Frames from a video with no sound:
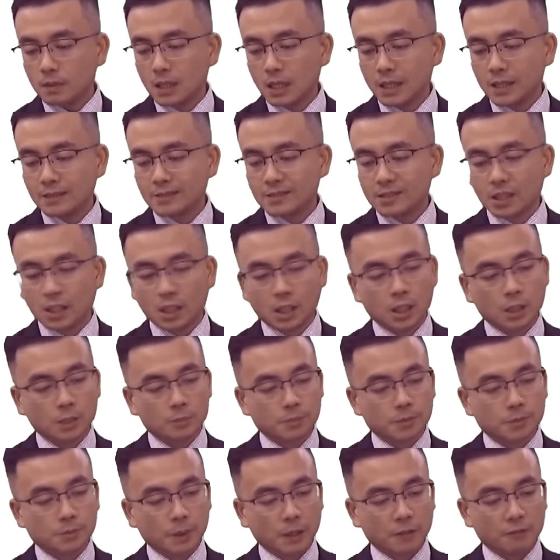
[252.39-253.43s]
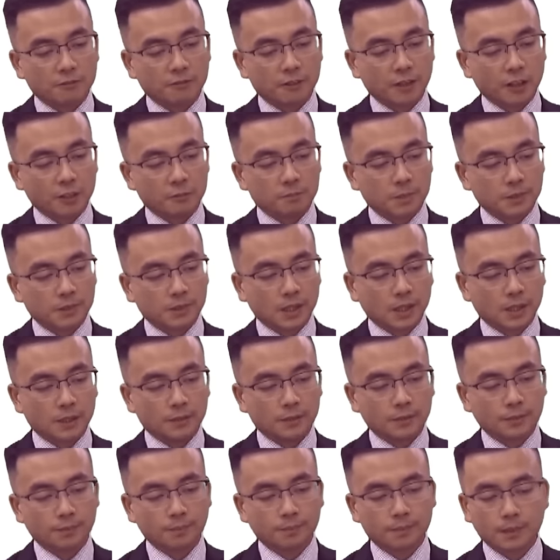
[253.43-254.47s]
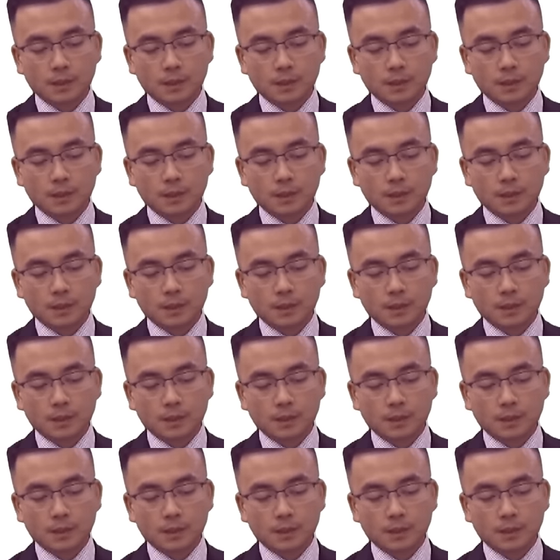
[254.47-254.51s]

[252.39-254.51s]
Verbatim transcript: and times by 5%.